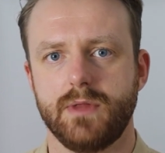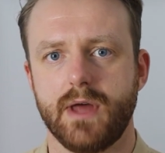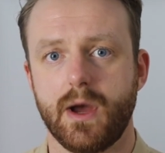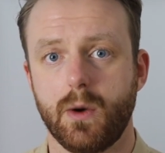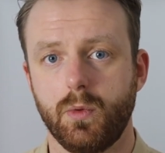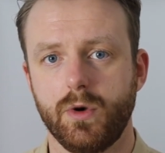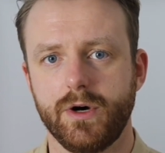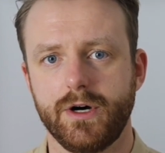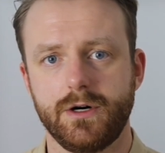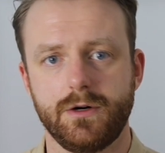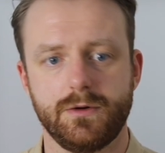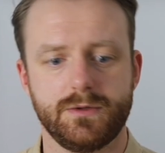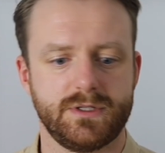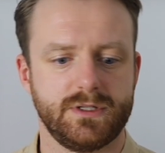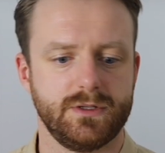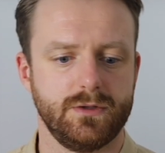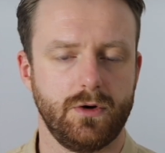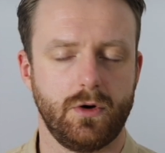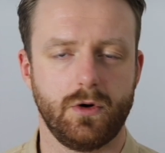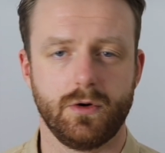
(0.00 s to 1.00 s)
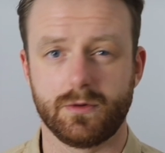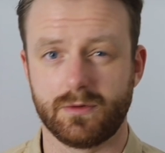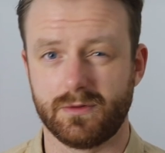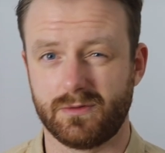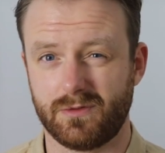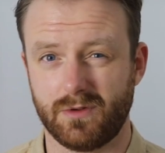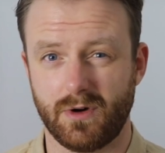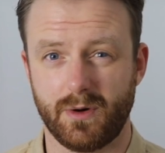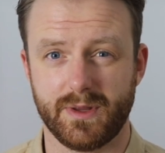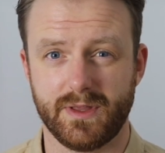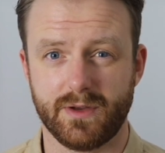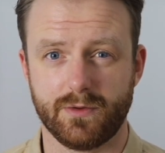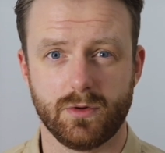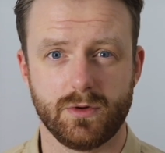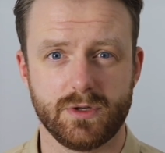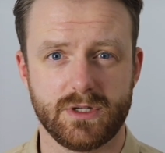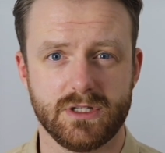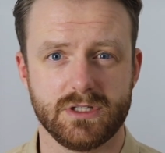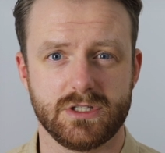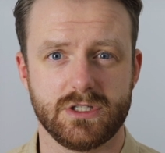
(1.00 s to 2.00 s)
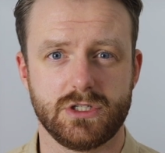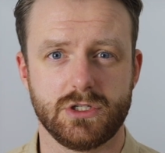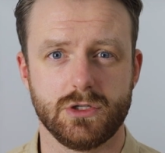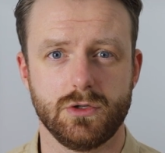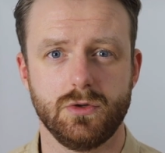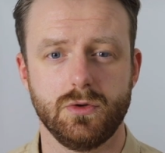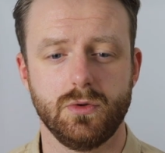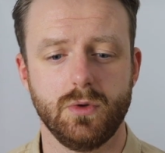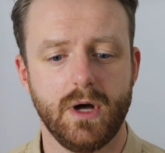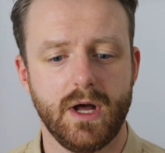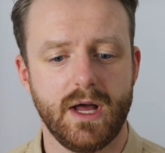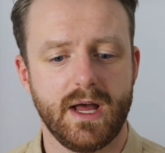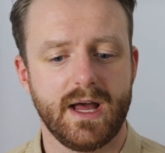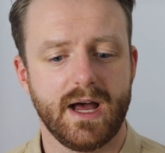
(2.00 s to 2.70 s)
their world or growing their audience at all.